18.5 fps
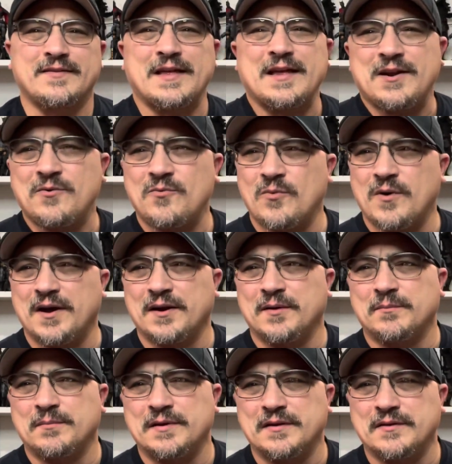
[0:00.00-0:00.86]
They don't want
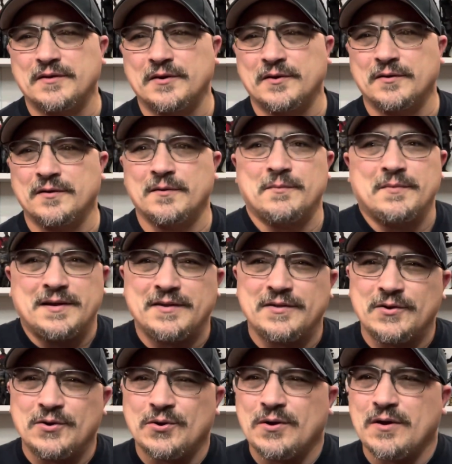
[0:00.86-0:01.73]
to be there
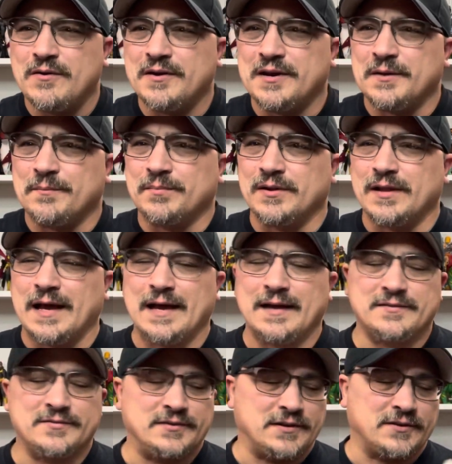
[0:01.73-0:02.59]
and they're already
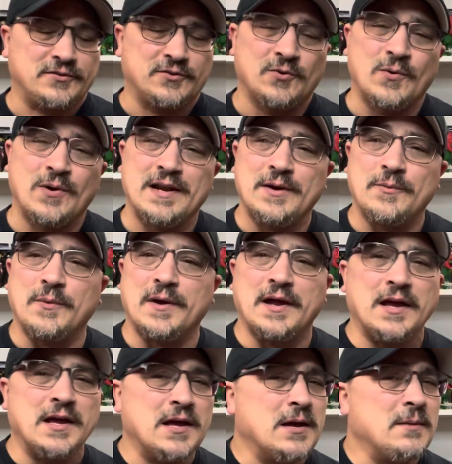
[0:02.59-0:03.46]
plastic. So
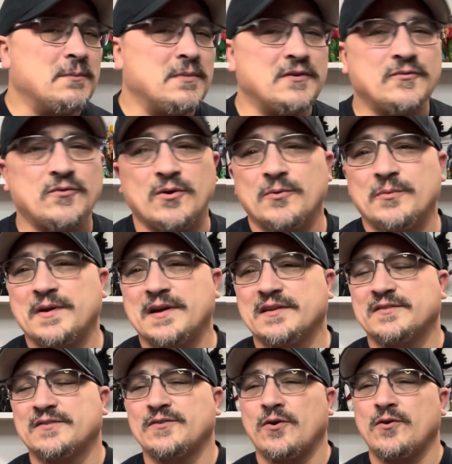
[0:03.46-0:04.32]
anyway, before we
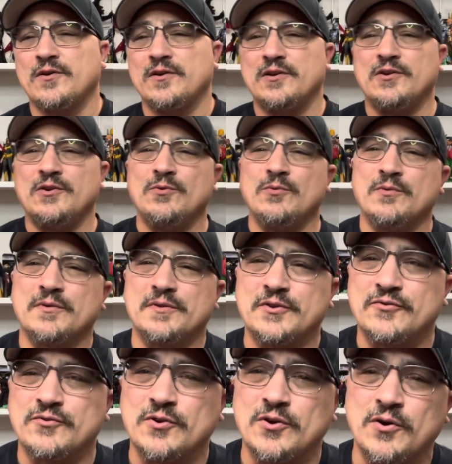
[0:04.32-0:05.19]
get started, you know
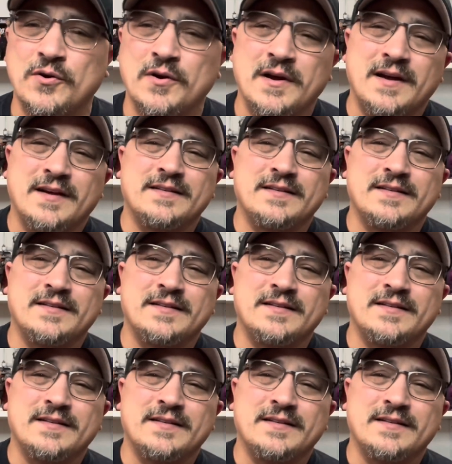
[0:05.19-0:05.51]
the drill.